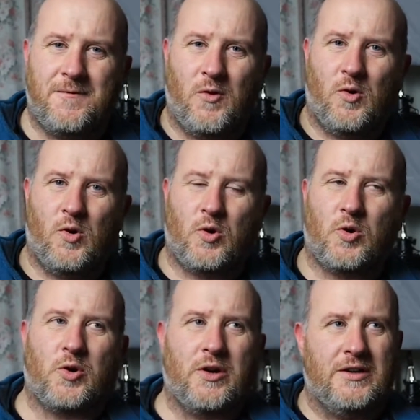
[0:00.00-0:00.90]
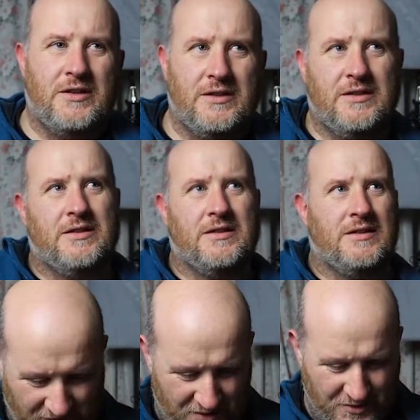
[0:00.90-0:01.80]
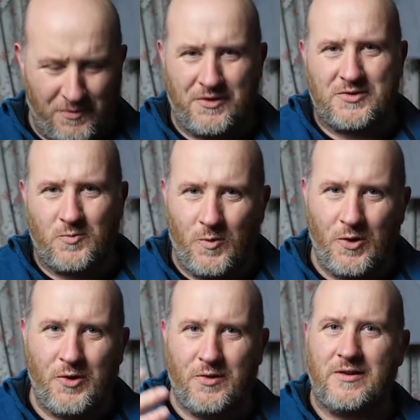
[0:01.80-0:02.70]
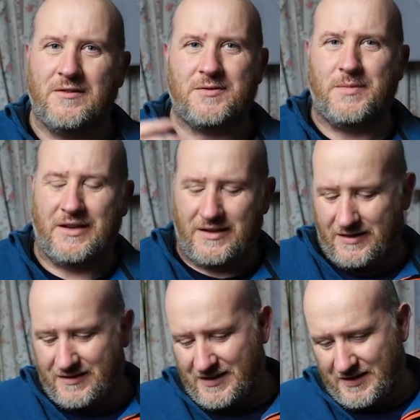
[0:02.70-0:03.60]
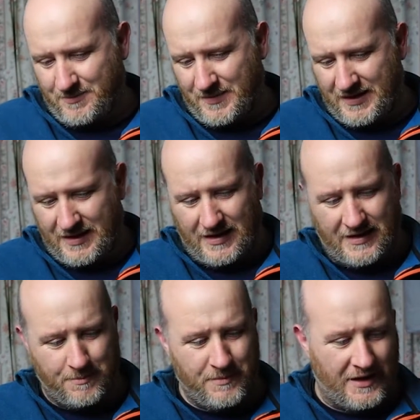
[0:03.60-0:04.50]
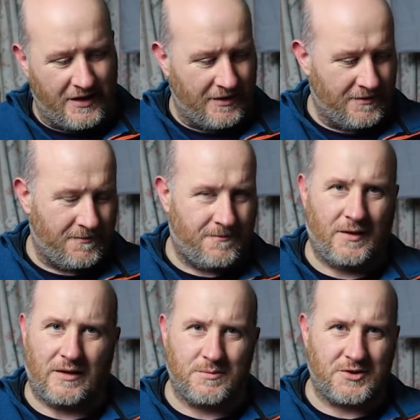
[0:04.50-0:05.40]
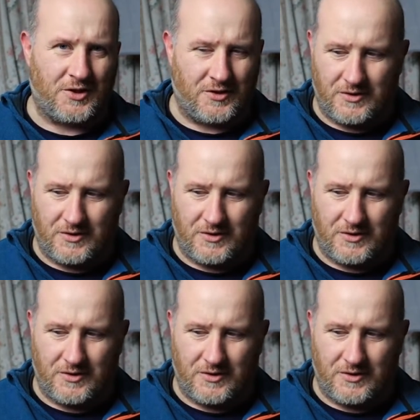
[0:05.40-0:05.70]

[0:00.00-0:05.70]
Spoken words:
for something that's worthy of spending time making a film shot